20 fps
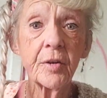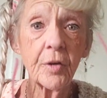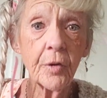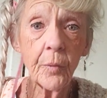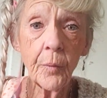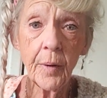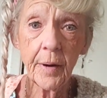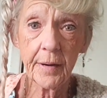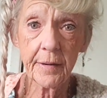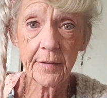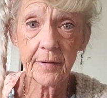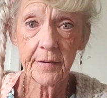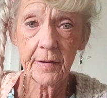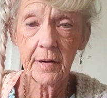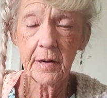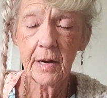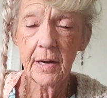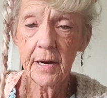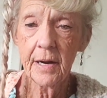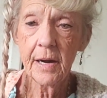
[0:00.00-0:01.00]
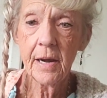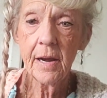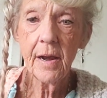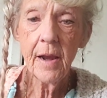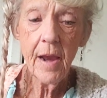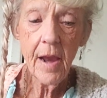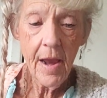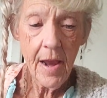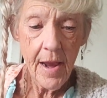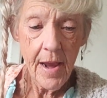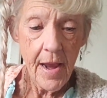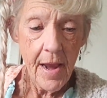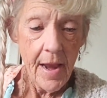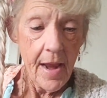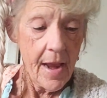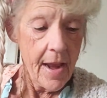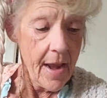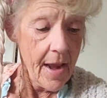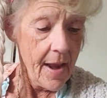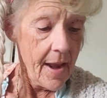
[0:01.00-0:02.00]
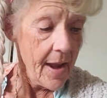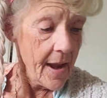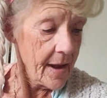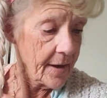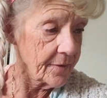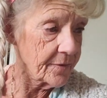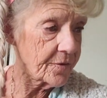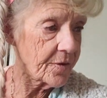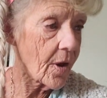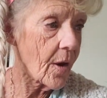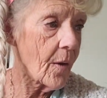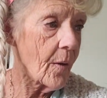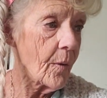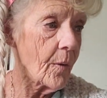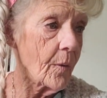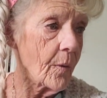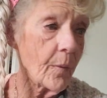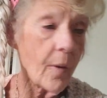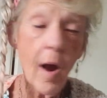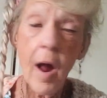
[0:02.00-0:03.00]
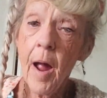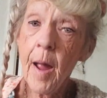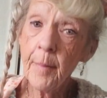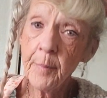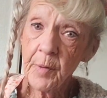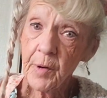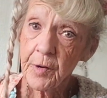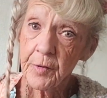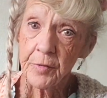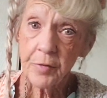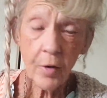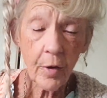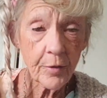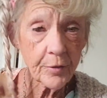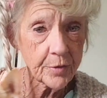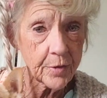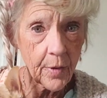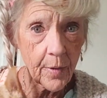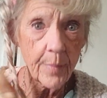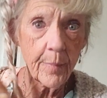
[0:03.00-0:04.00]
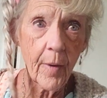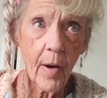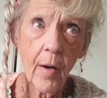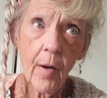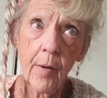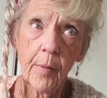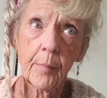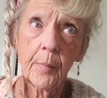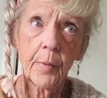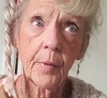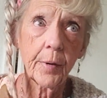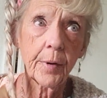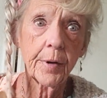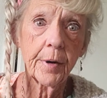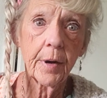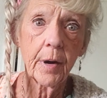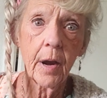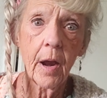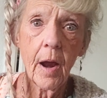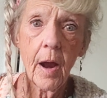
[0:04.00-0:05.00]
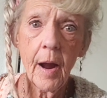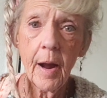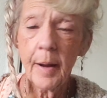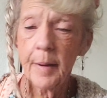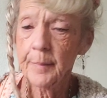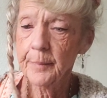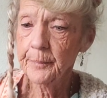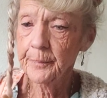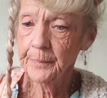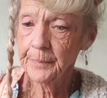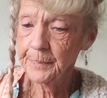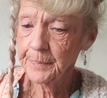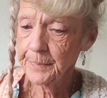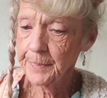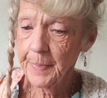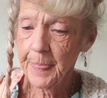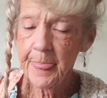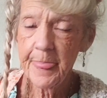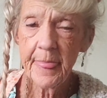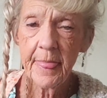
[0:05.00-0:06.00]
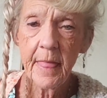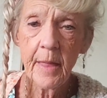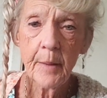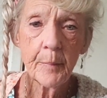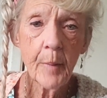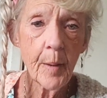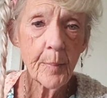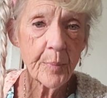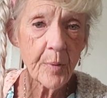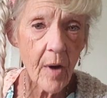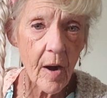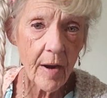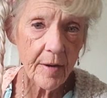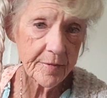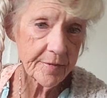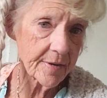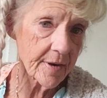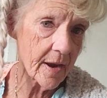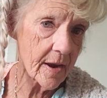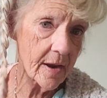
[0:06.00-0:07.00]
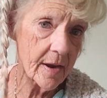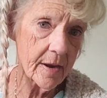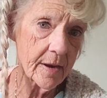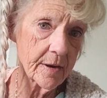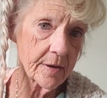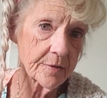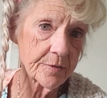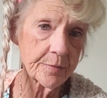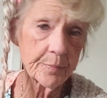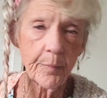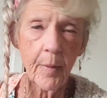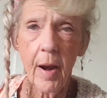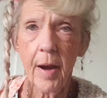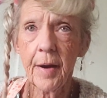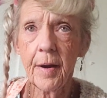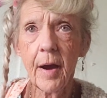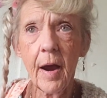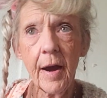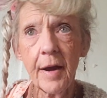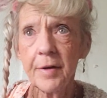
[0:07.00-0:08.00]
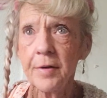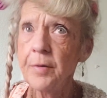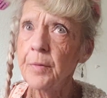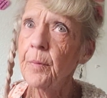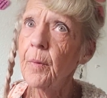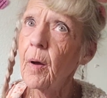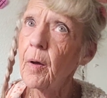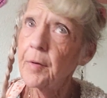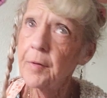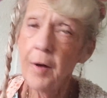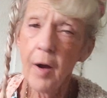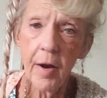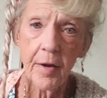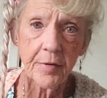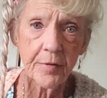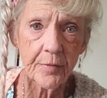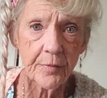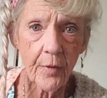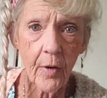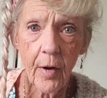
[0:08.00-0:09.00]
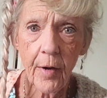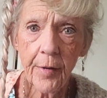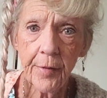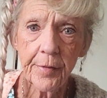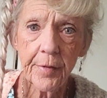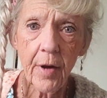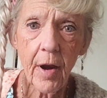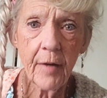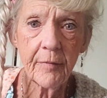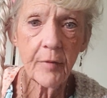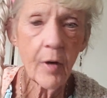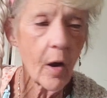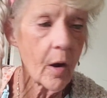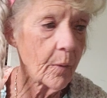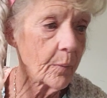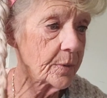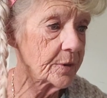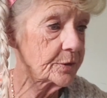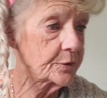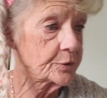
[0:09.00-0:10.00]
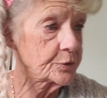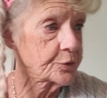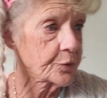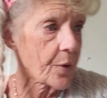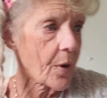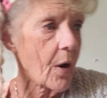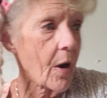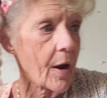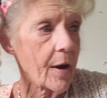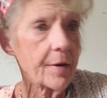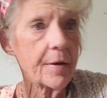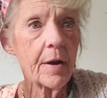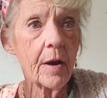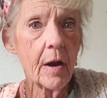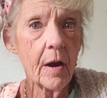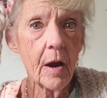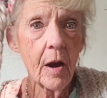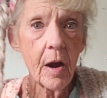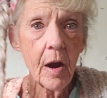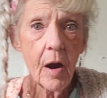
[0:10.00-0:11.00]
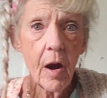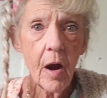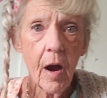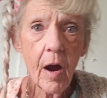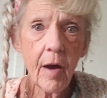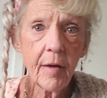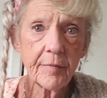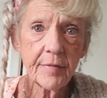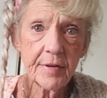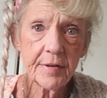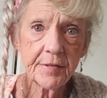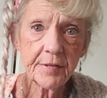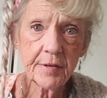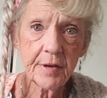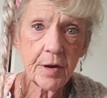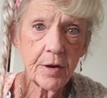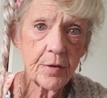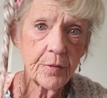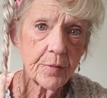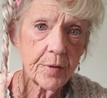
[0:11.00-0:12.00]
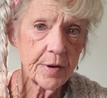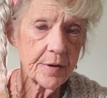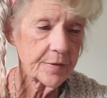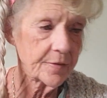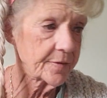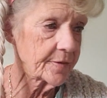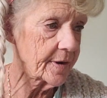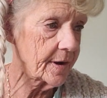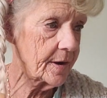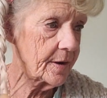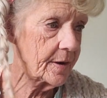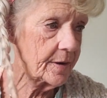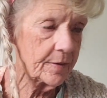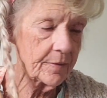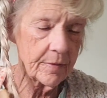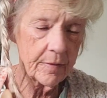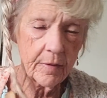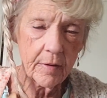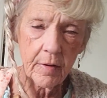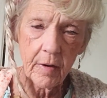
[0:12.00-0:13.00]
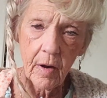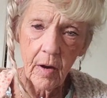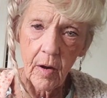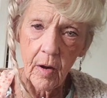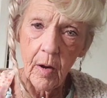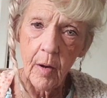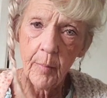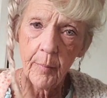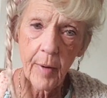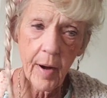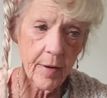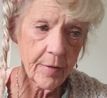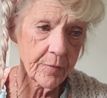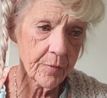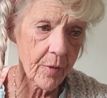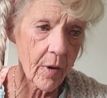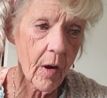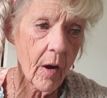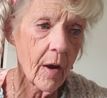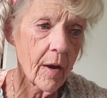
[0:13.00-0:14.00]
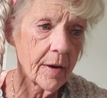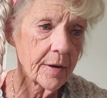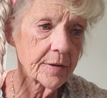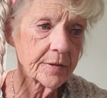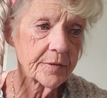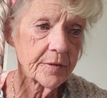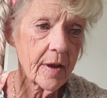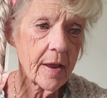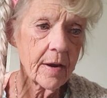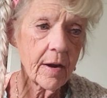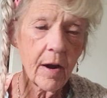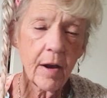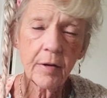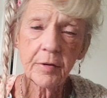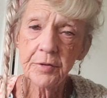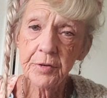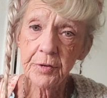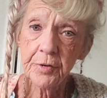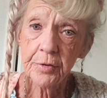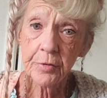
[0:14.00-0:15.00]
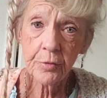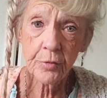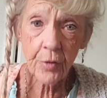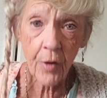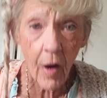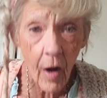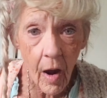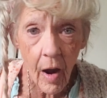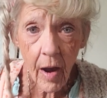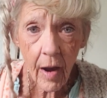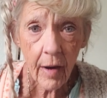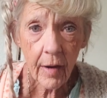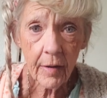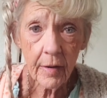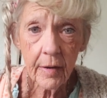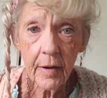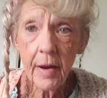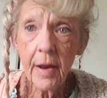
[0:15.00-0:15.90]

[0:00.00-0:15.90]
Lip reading: do it. And so I'm going to start sharing my artwork. My process, I do all kinds of art. I've always drawn. Obviously, you can see all my drawings, and I'll just draw.